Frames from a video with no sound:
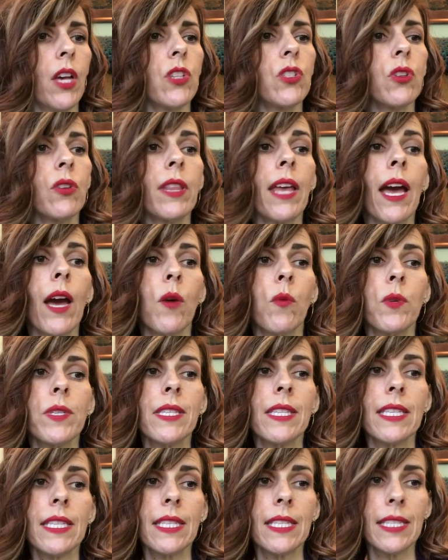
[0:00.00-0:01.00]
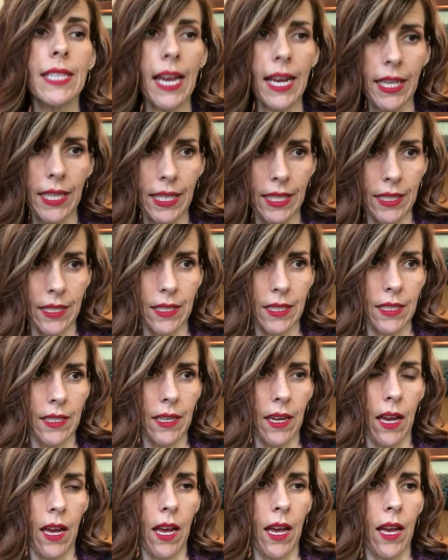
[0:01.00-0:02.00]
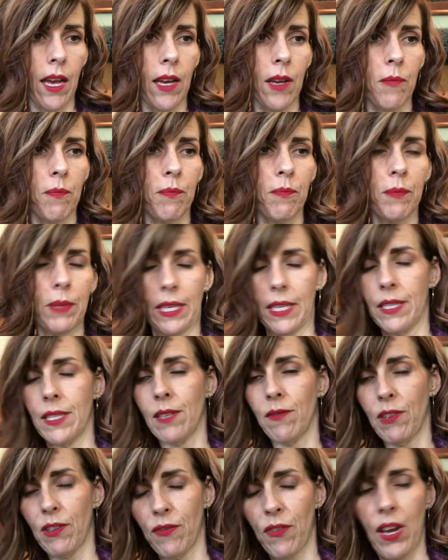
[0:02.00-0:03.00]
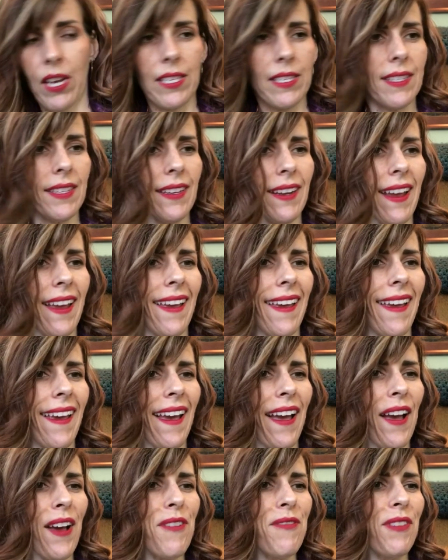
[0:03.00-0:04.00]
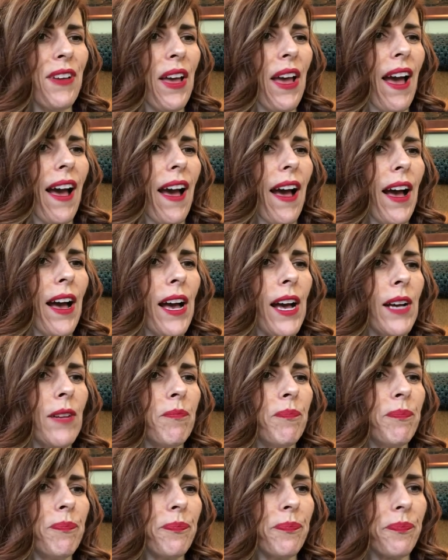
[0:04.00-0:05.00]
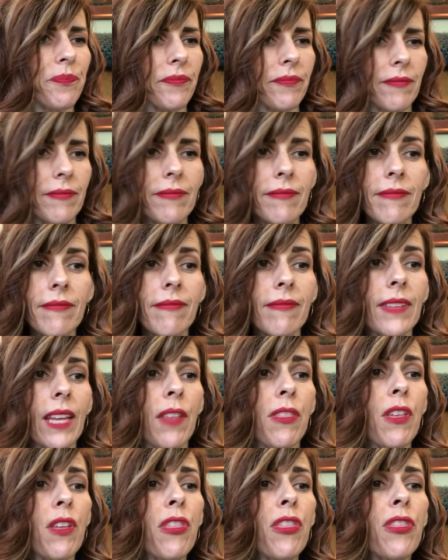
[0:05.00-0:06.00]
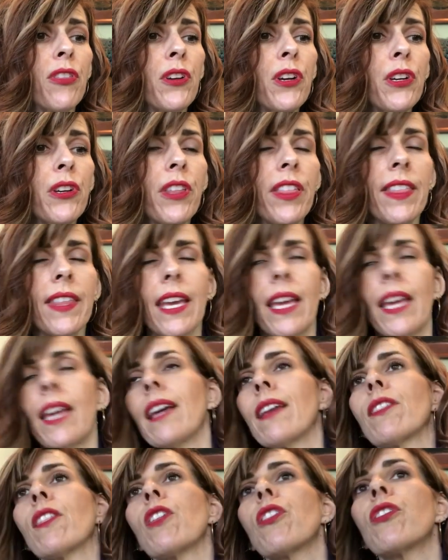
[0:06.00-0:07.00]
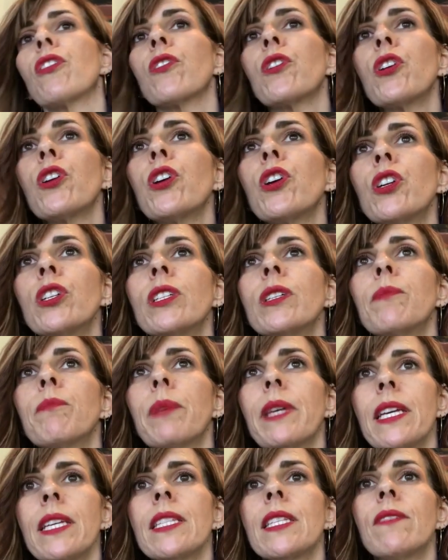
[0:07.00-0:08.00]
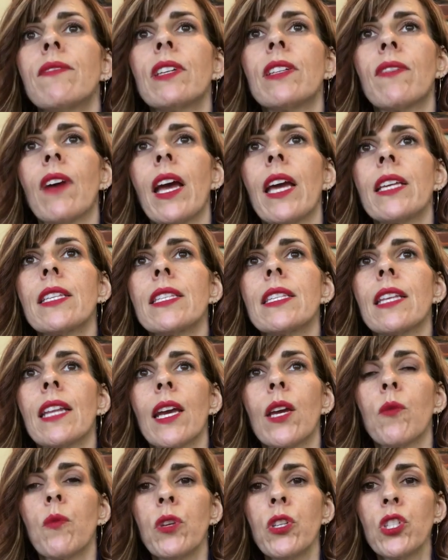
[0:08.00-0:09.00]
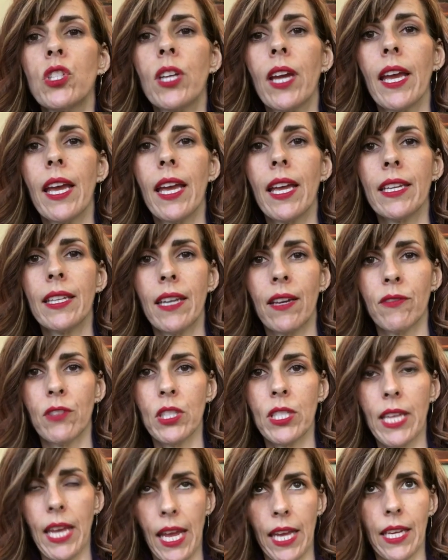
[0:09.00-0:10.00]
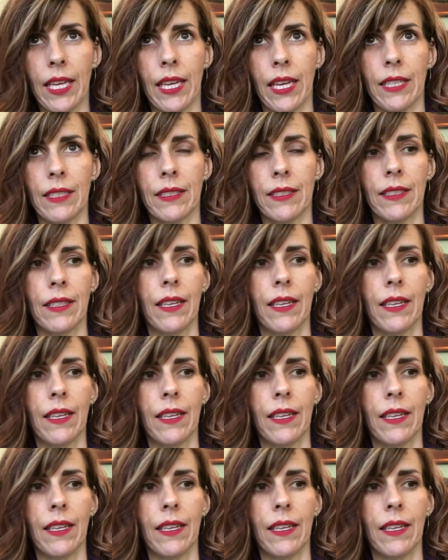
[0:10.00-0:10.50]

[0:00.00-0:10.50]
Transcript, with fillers: So that was the second uh, piece of advice that I have. Um, the third thing, the third piece of advice that I wished I had never taken,